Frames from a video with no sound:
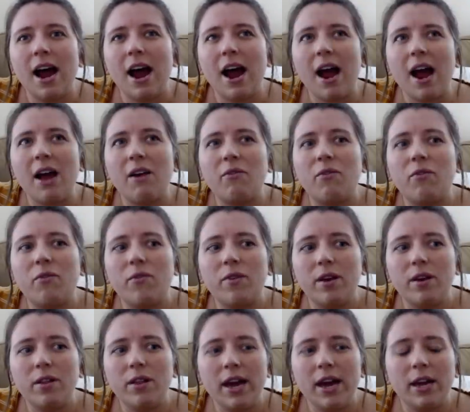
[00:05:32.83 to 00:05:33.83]
I
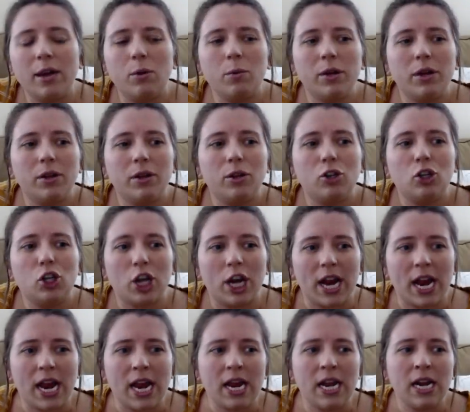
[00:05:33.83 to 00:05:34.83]
feel like with
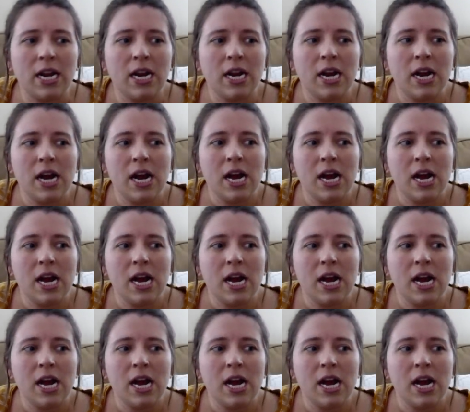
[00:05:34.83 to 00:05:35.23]
Shane,